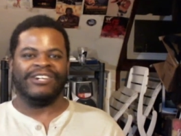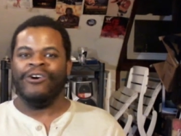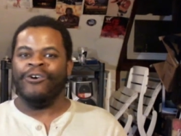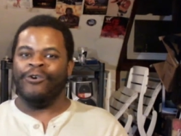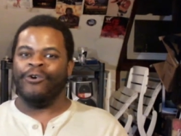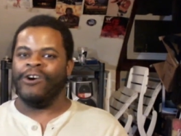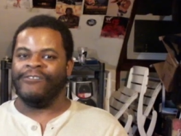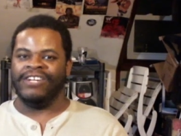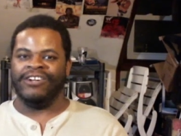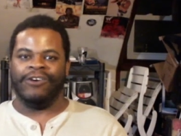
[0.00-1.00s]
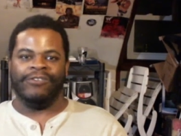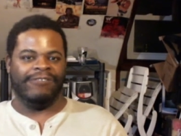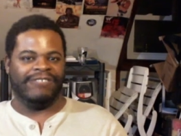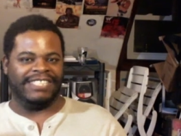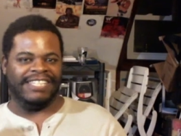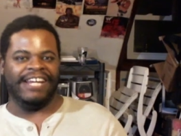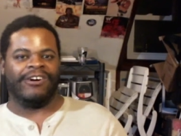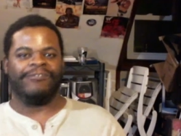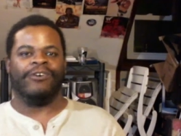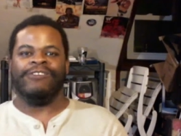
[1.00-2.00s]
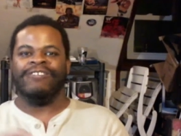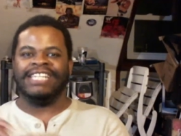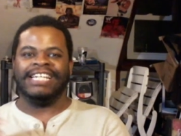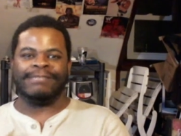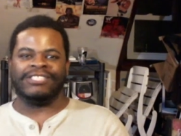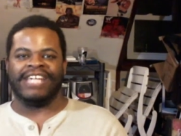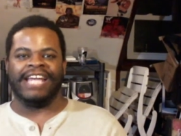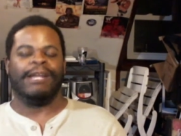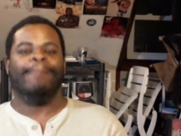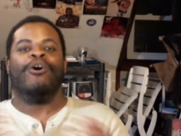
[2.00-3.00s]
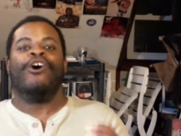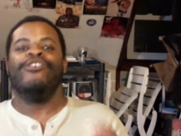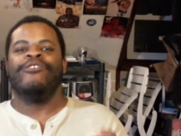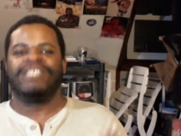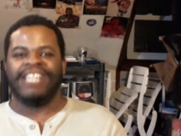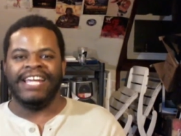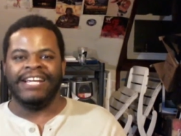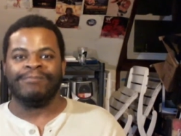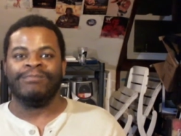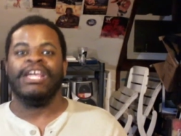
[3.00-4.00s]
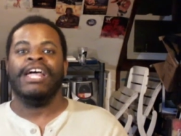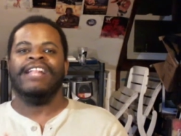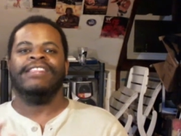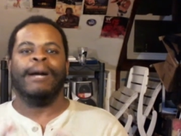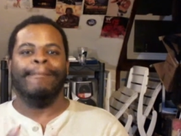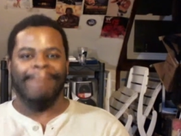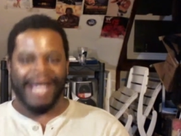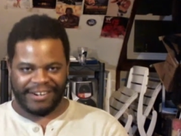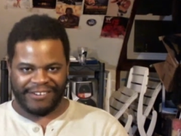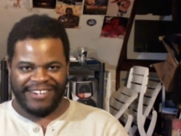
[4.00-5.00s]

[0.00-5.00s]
or if you know you've seen all the films, you've seen as much as you can, the more you've seen, the better.